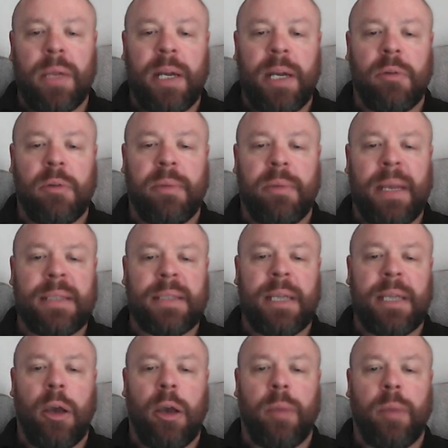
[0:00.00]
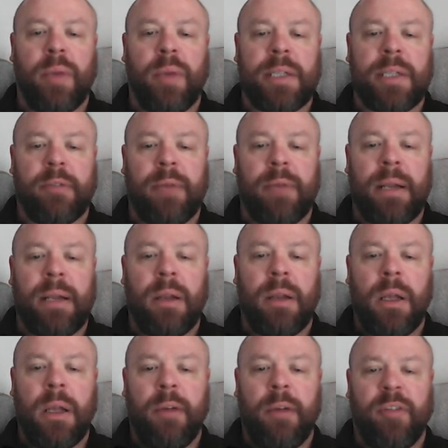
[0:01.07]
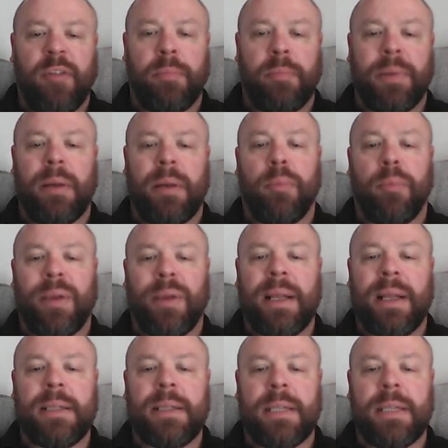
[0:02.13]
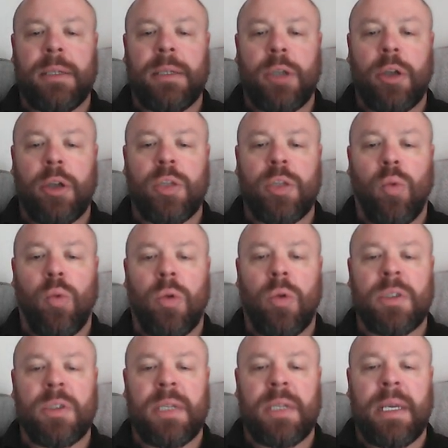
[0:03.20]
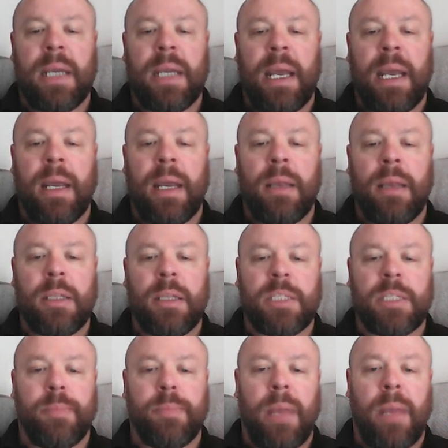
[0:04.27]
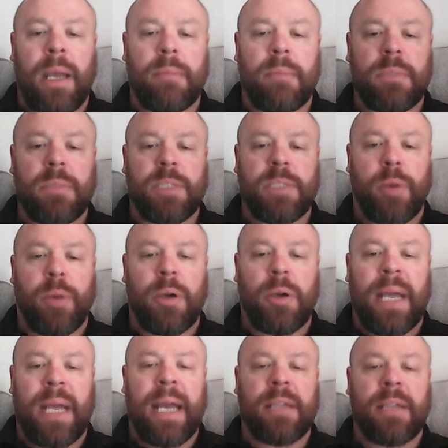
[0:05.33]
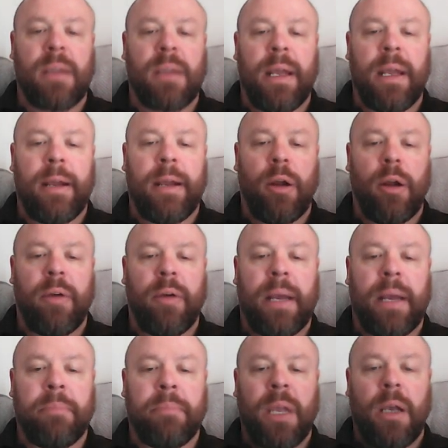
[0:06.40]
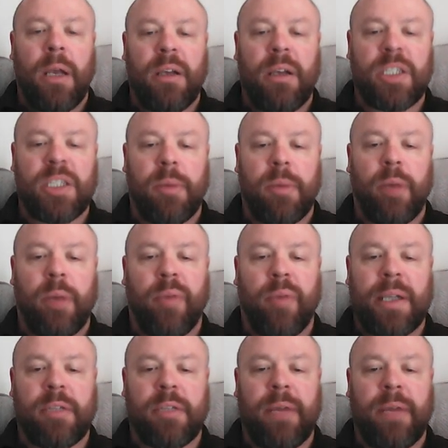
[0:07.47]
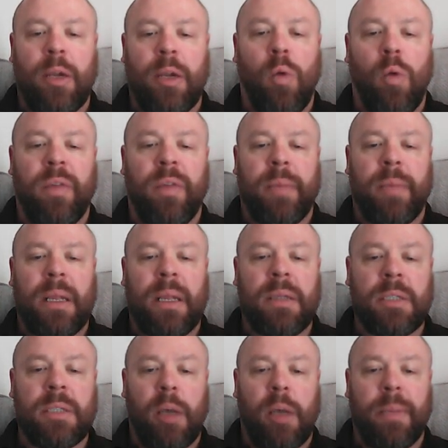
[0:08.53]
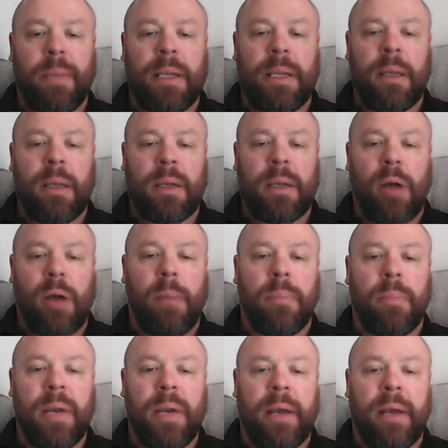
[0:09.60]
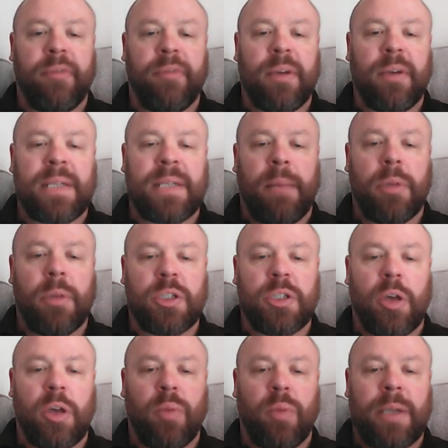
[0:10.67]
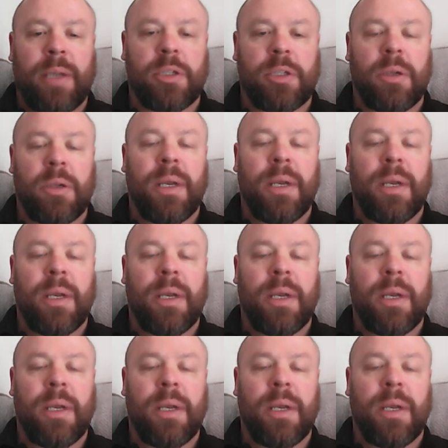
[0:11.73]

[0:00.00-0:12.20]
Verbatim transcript: Here we may see outbreaks of rain from Bridlington down towards the, uh, the uh, Spurn Head uh, area somehow breaks rain over the Midlands, up into Cumbria, for example, southwestern